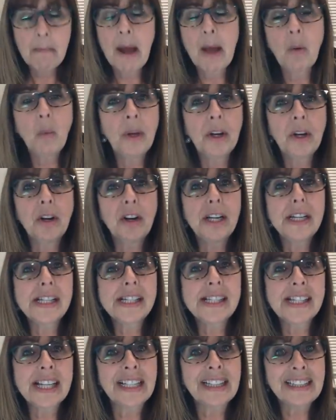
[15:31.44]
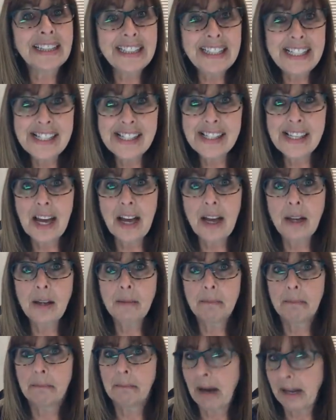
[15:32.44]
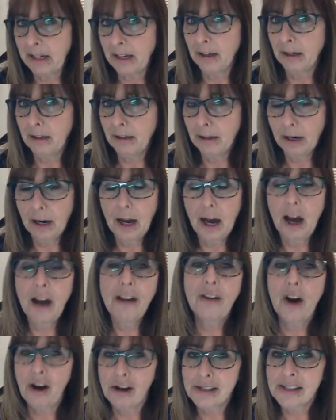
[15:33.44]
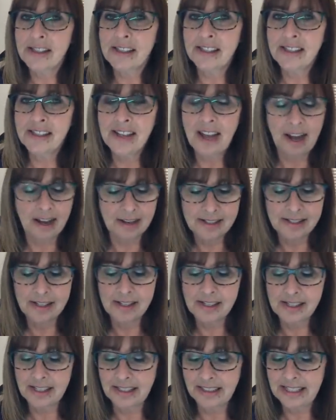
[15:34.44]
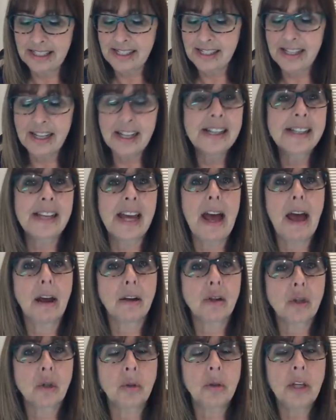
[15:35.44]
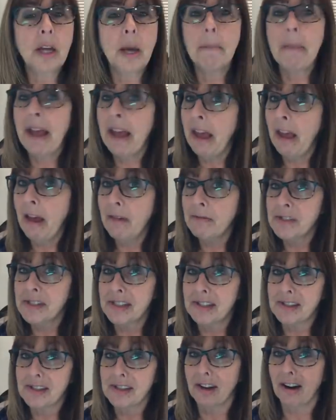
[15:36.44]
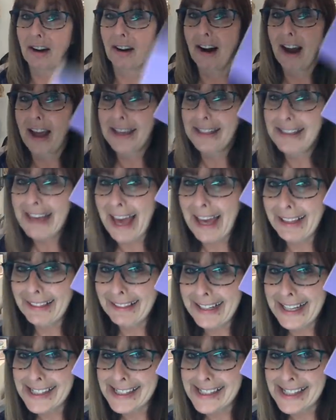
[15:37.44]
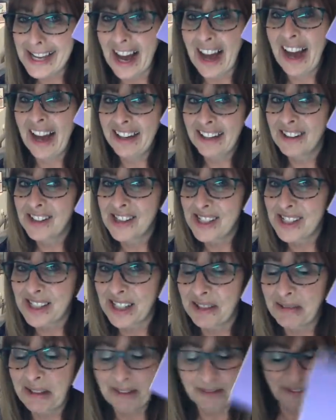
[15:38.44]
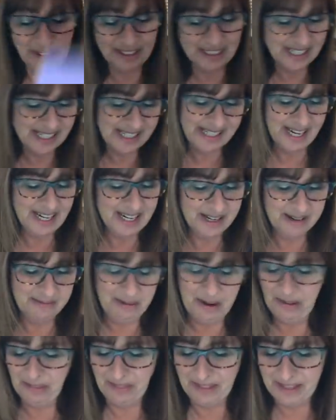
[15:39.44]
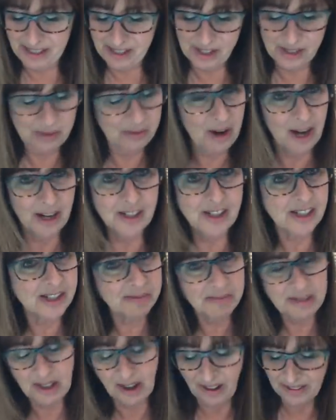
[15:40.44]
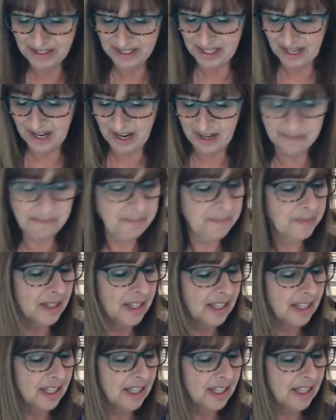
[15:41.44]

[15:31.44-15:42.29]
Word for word: My winner is Lisa Meyer of Austin, Texas. Lisa is actually my half sister. Yay, Lisa! I know she's gonna be really excited about this. She watches me all the time.